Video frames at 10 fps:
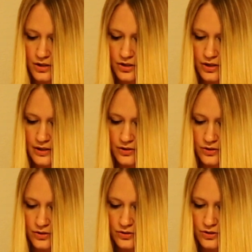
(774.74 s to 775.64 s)
You got your
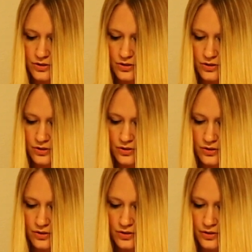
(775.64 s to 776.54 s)
kosher salt,
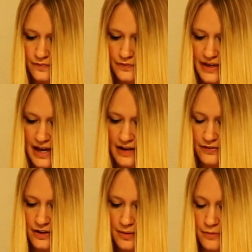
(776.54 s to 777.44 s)
your half
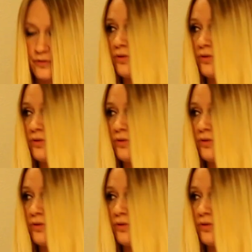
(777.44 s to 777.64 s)
a cup of